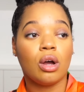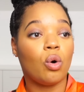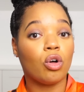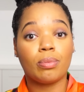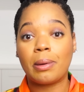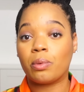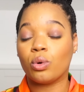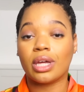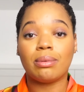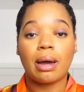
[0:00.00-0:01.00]
All the people
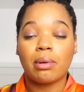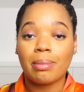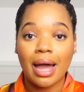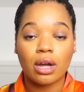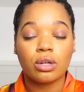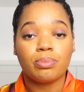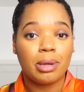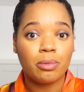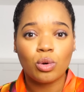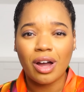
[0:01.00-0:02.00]
who keep coming back,
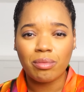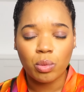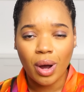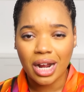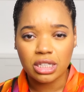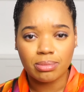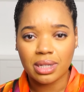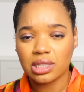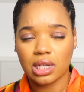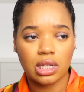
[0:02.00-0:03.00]
people who have been watching
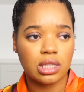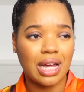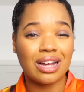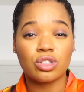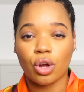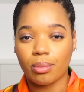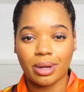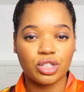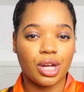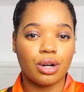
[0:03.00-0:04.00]
me since I started my
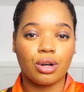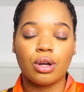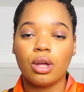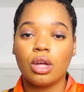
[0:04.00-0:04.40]
channel.